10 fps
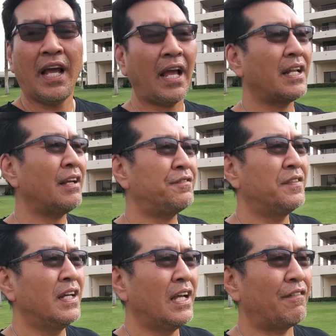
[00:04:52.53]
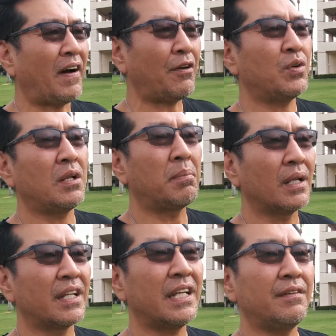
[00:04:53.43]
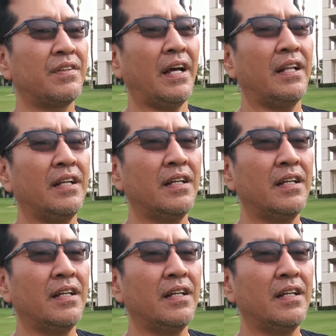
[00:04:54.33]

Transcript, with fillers: And if, if I really believe that